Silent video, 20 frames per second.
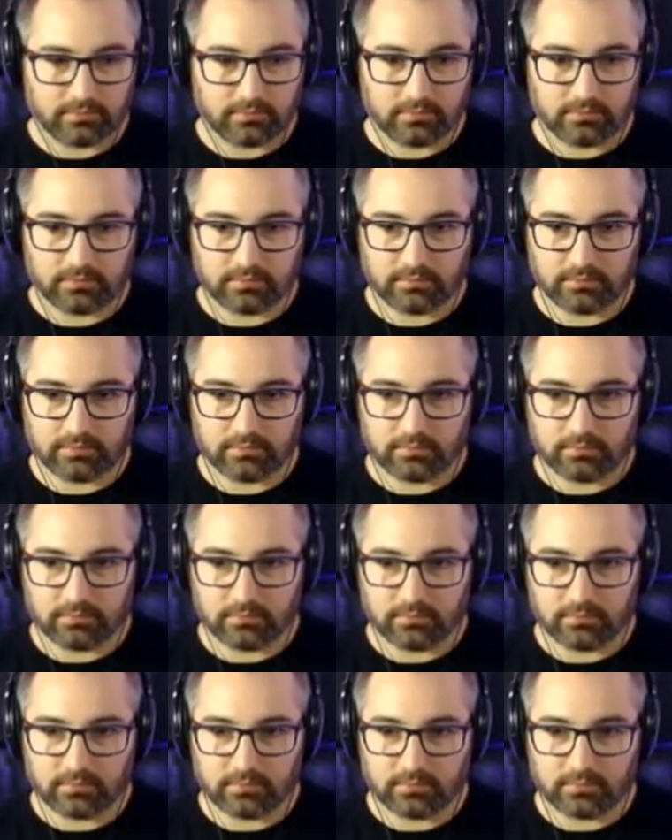
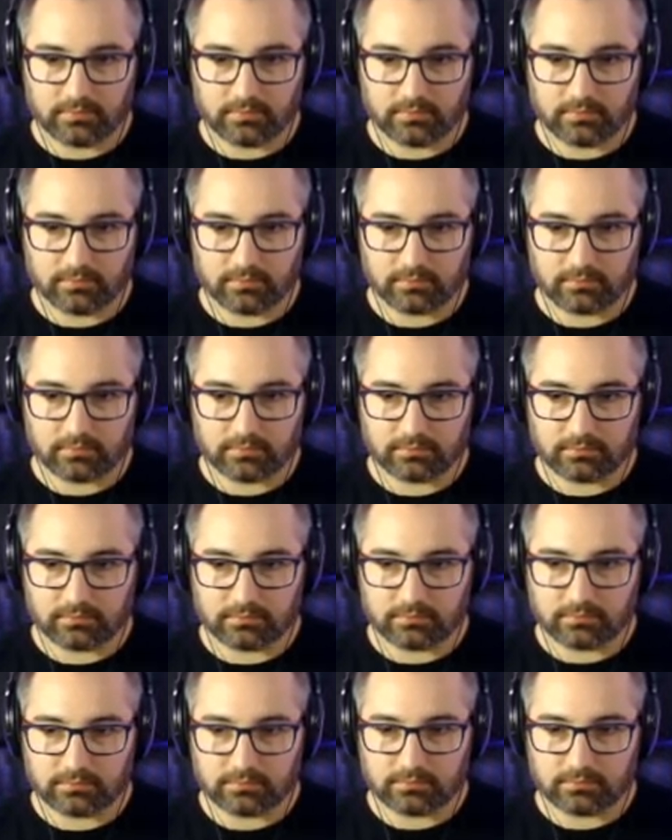
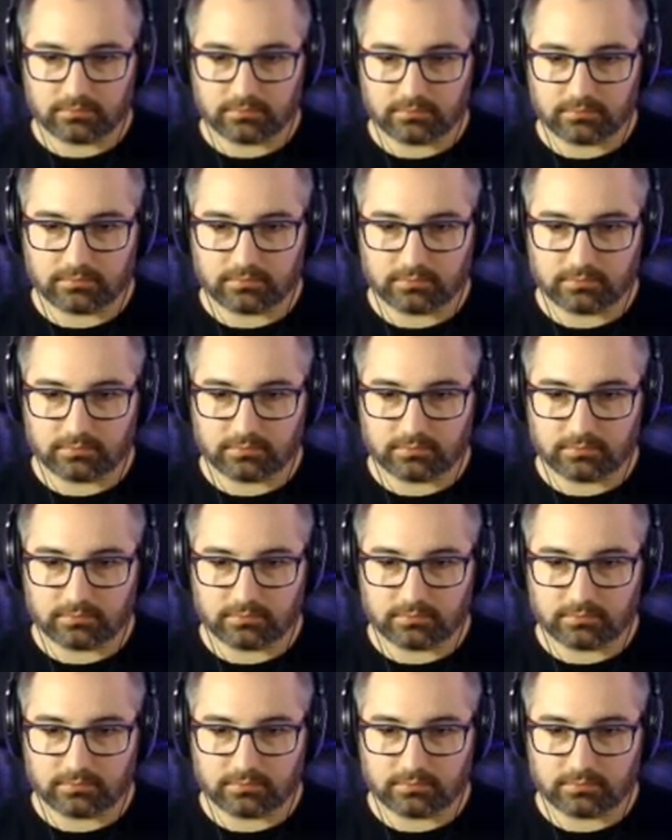This person isn't speaking.